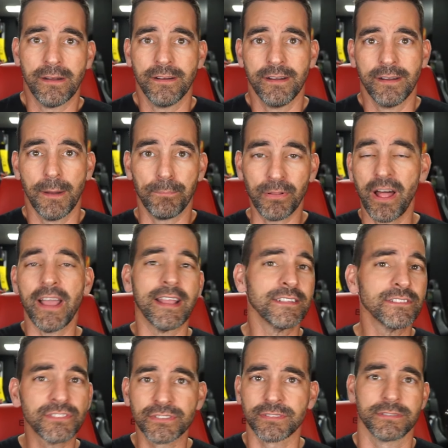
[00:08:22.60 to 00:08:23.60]

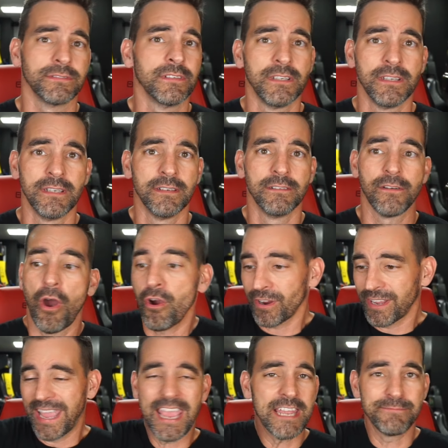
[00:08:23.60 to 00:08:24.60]
appliance,
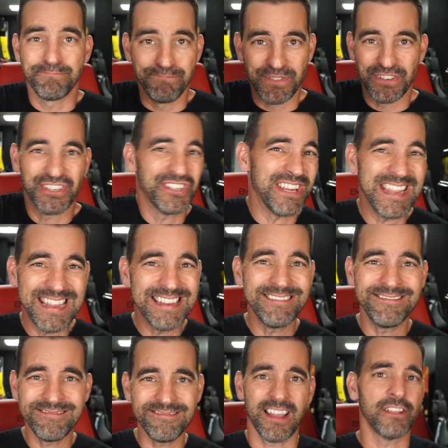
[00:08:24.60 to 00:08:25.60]
arcade
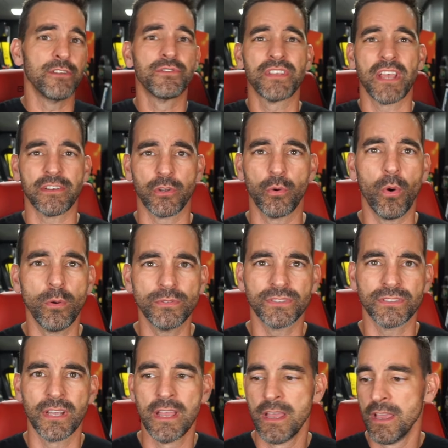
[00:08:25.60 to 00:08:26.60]
machine, I use that in
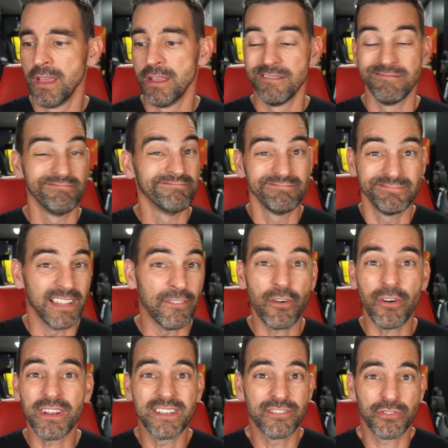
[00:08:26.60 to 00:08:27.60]
quotes, they've
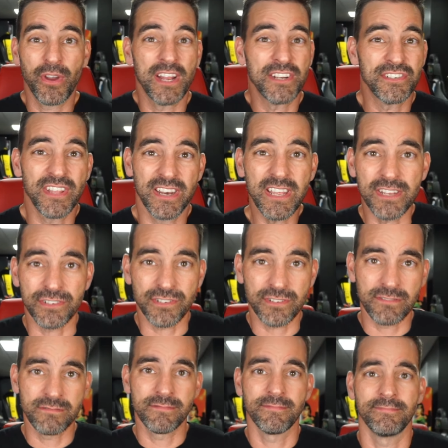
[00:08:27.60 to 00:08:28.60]
already scratched that itch.
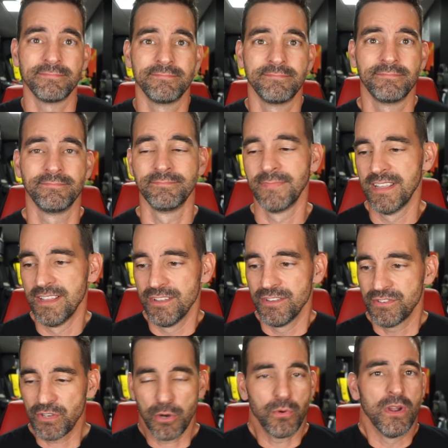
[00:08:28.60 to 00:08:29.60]

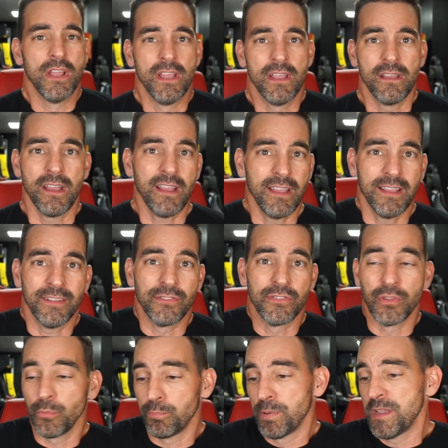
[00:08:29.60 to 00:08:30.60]
So
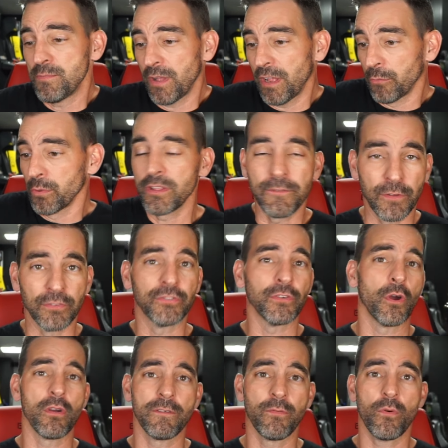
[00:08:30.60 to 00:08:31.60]
the people I really feel
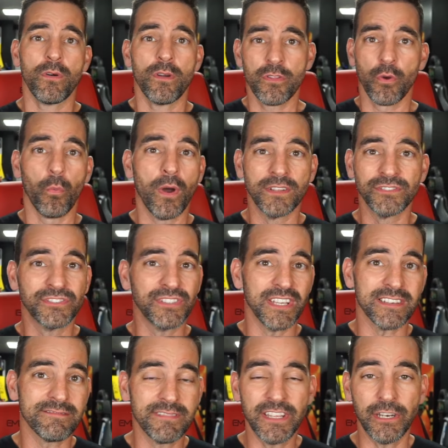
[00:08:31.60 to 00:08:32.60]
sorry for are the ones
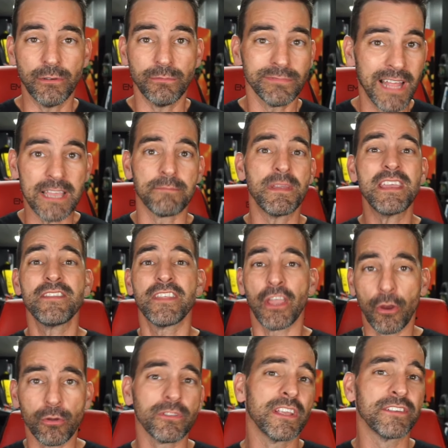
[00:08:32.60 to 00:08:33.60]
that, like me, the
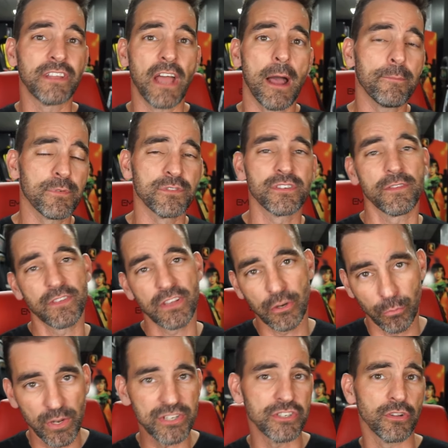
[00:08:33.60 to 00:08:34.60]
early adopters of the
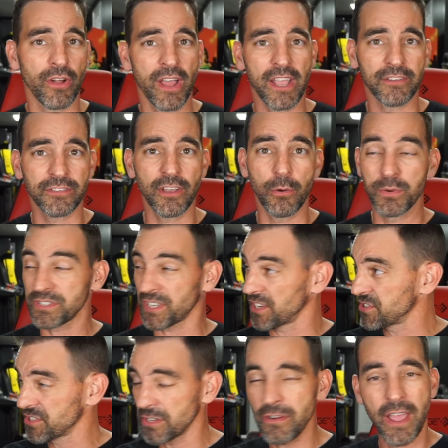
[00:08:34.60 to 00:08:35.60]
original XL, which I
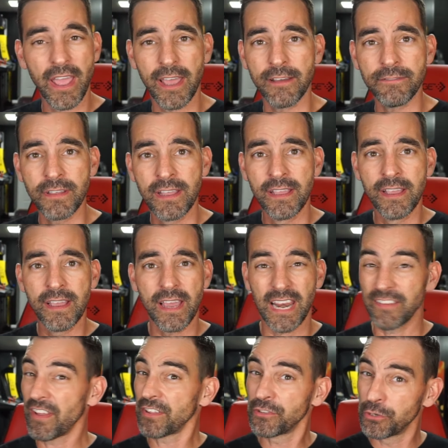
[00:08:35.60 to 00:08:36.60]
still have, and
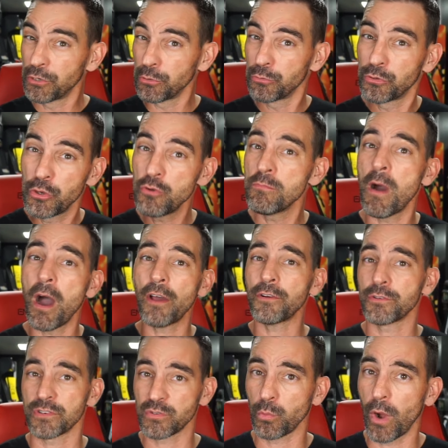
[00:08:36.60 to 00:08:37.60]
I've had to do 2
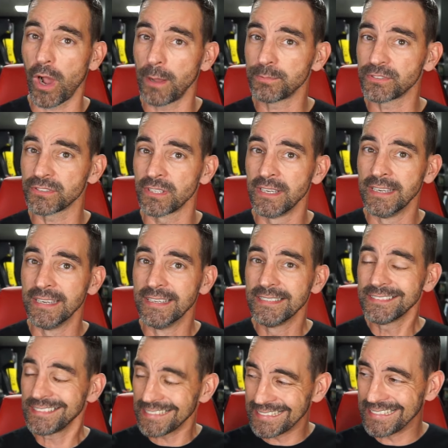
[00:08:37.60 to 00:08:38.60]
monitor swaps
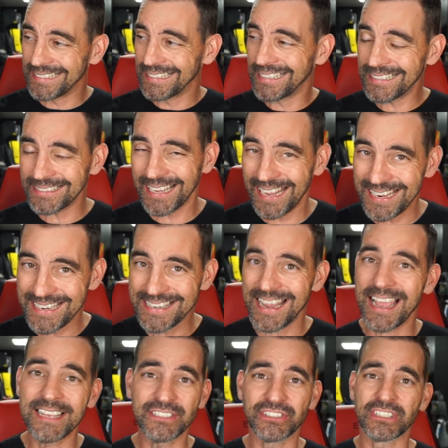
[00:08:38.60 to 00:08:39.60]
to get a
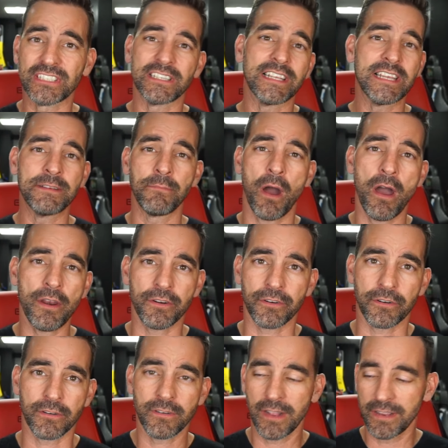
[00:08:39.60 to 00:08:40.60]
nice clean
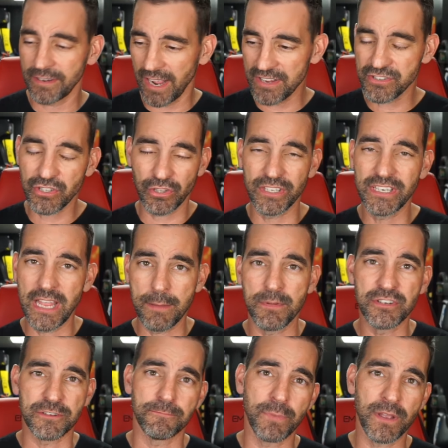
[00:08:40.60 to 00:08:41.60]
monitor, a nice clean
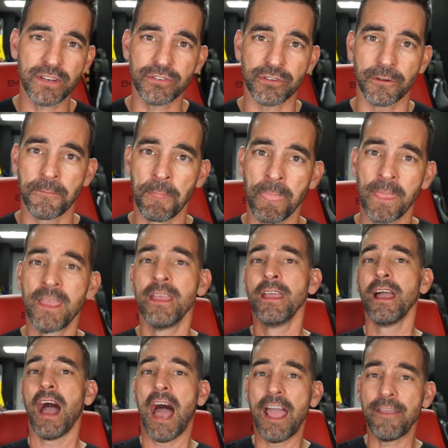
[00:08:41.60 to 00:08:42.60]
image and picture.
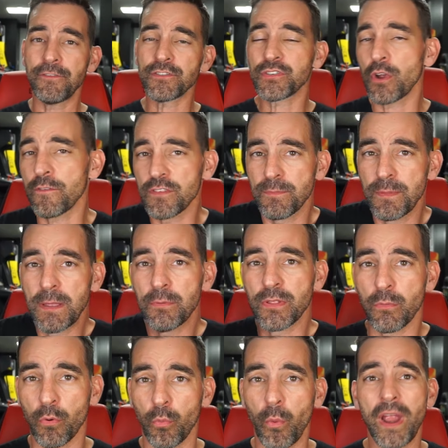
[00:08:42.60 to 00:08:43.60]
I feel sorry for the people
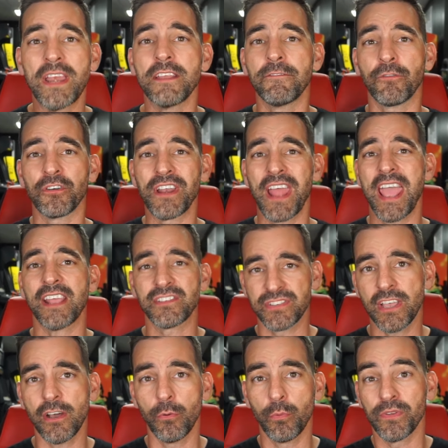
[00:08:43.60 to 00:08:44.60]
that were waiting for an
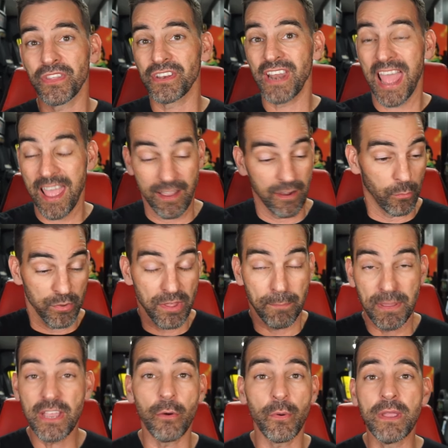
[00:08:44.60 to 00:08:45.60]
XL with a
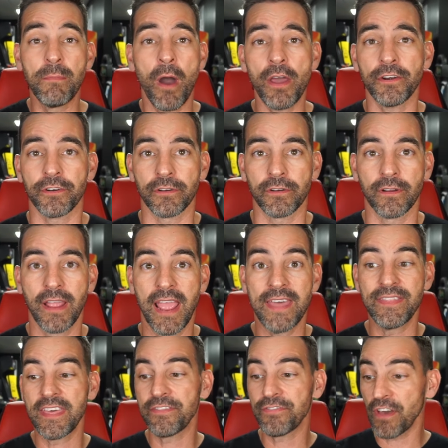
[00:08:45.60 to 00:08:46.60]
BOE monitor,
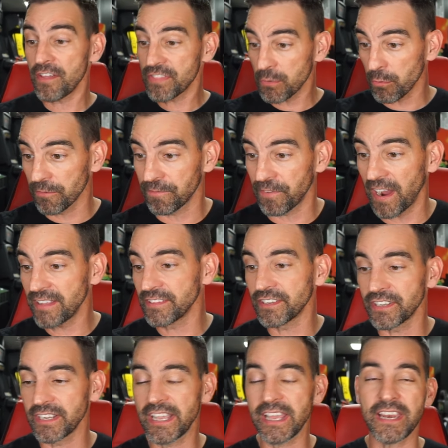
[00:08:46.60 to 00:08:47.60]
and they thought they were finally
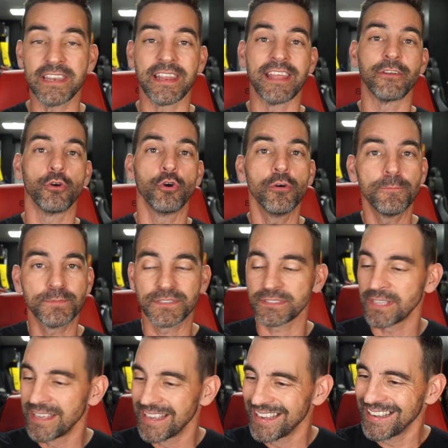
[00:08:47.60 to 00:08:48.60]
going to get it, and
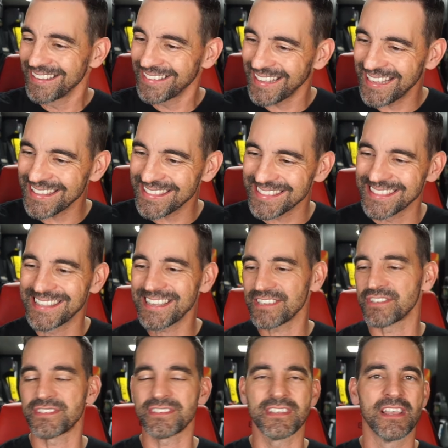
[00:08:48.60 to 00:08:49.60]
oops, they get
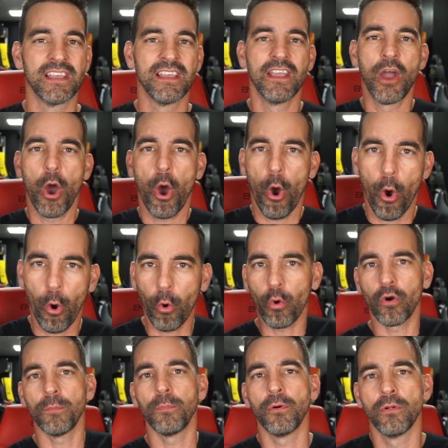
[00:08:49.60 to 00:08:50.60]
this
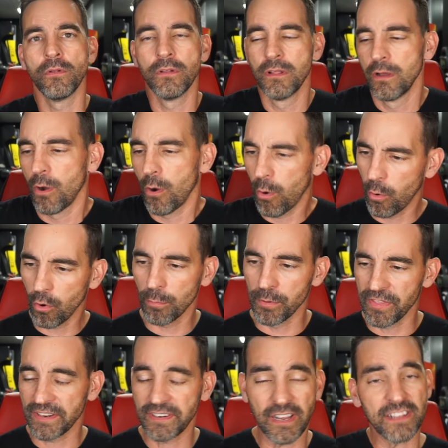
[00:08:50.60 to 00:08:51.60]
horrible, horrible
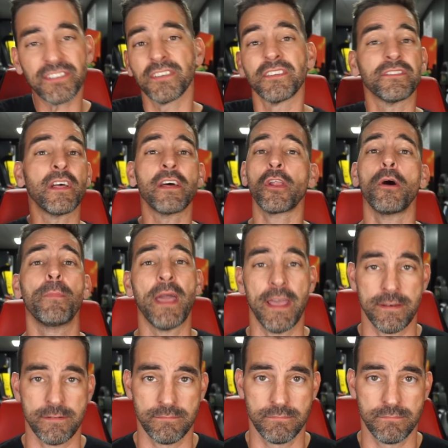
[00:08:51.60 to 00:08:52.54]
thing. Now listen, it's not all bad.